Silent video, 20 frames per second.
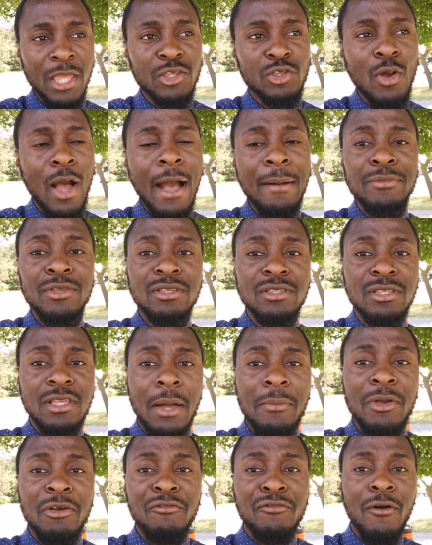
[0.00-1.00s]
so i'm just
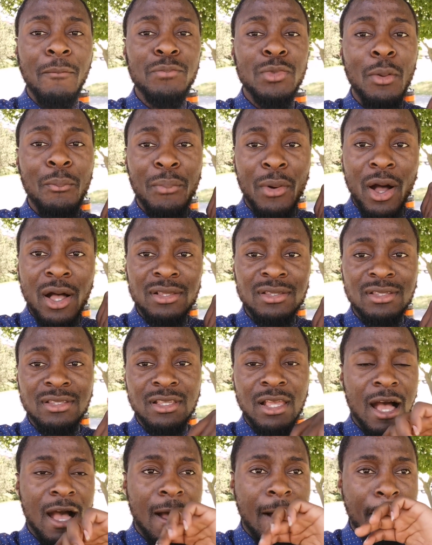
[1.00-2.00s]
coming from the
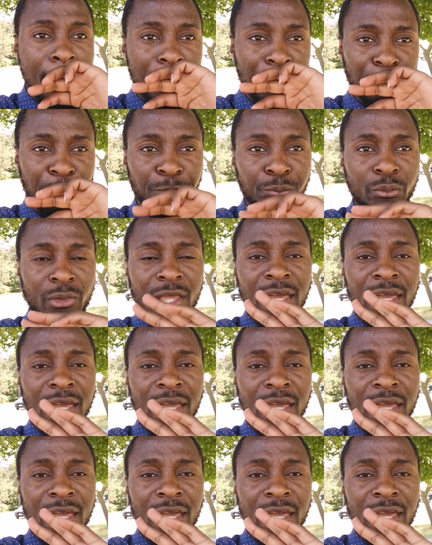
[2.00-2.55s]
bus um,